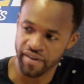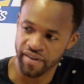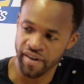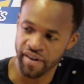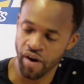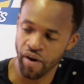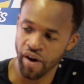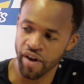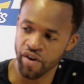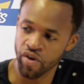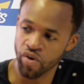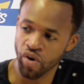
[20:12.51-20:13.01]

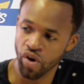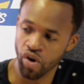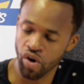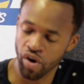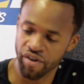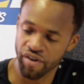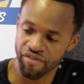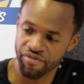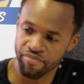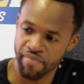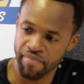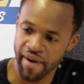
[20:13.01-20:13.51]
Now I know a
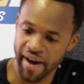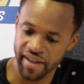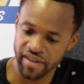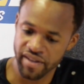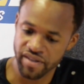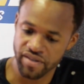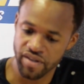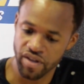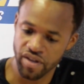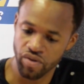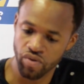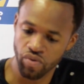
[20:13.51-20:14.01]
lot of
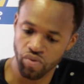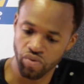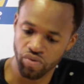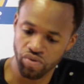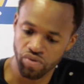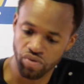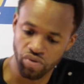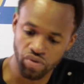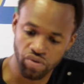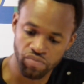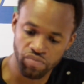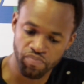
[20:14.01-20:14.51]
bands, they
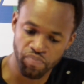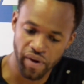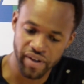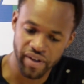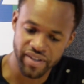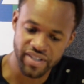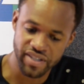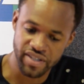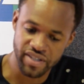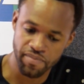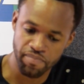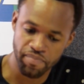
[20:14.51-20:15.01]
don't
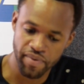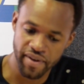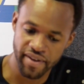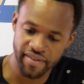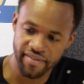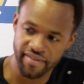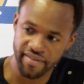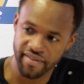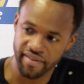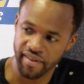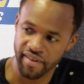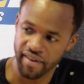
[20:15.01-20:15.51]

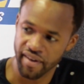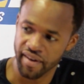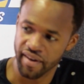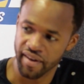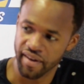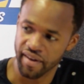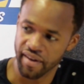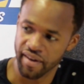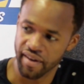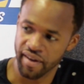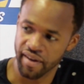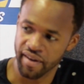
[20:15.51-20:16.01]
participate
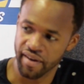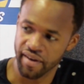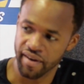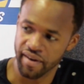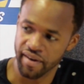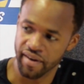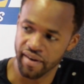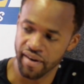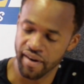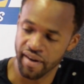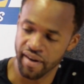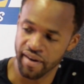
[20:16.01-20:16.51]

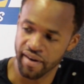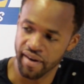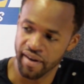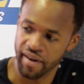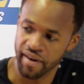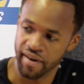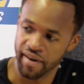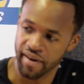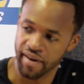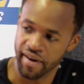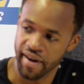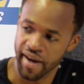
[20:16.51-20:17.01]

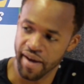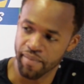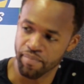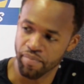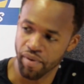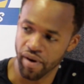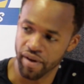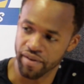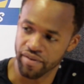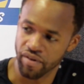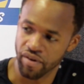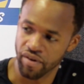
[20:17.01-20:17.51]
in that
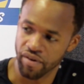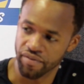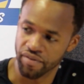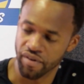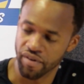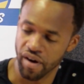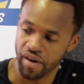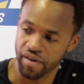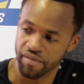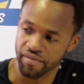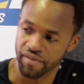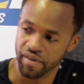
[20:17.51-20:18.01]
part of
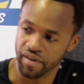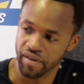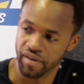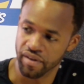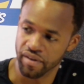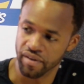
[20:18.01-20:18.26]
Carnival.